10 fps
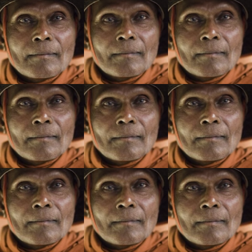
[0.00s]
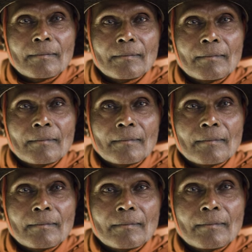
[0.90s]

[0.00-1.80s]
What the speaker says: (no one is talking)